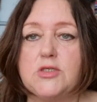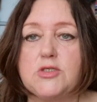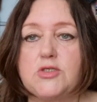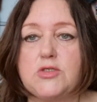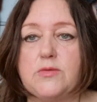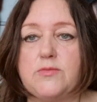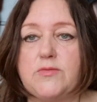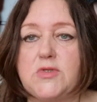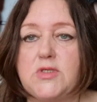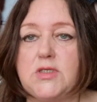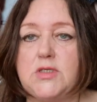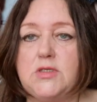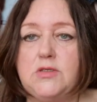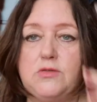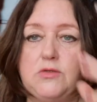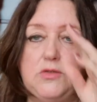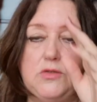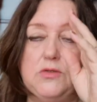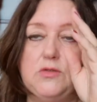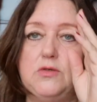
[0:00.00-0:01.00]
something
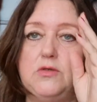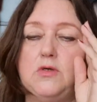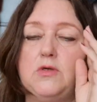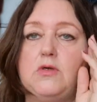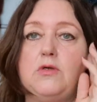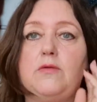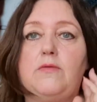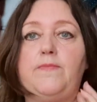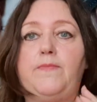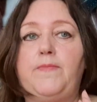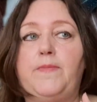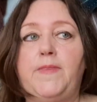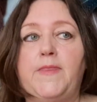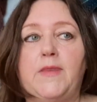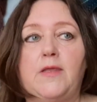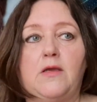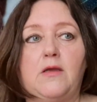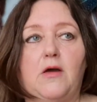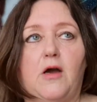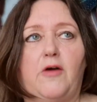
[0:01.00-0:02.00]
you do?
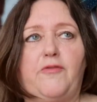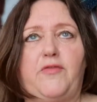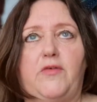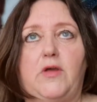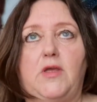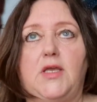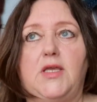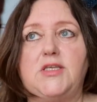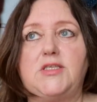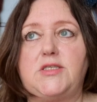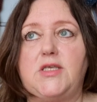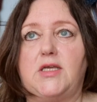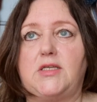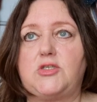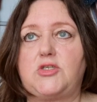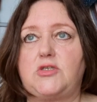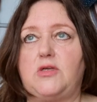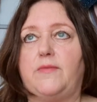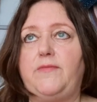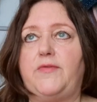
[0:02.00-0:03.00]
Is that
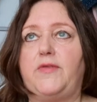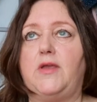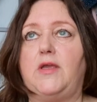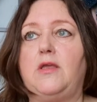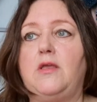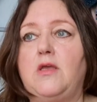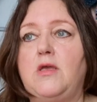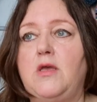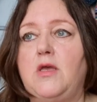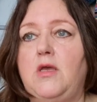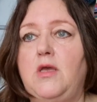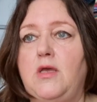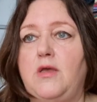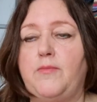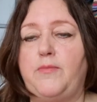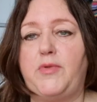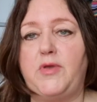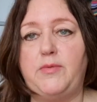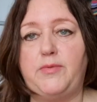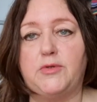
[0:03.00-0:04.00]
something
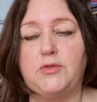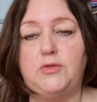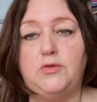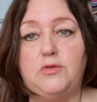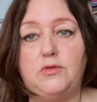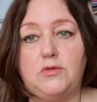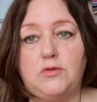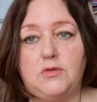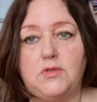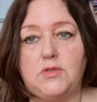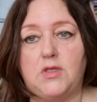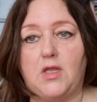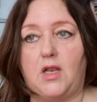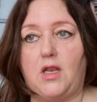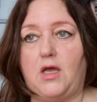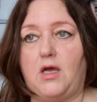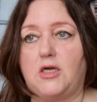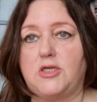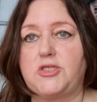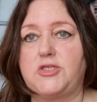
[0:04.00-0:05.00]
people do the
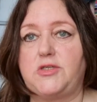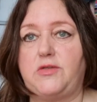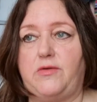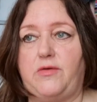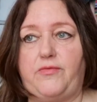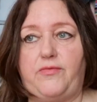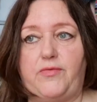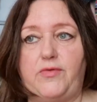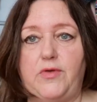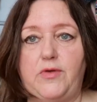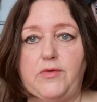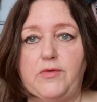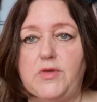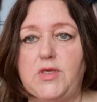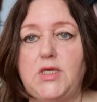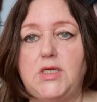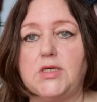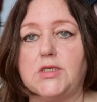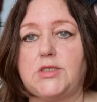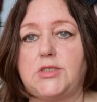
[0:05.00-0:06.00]
last few
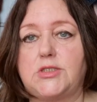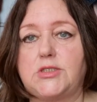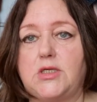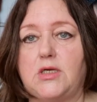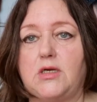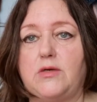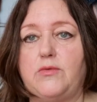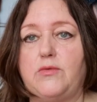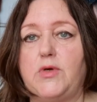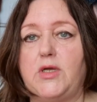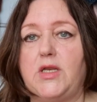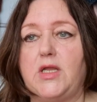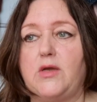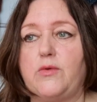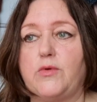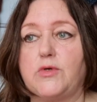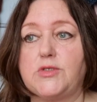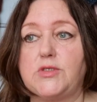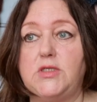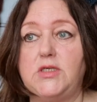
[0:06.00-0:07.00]
years? When
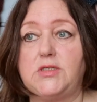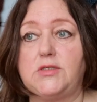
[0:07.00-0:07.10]
I was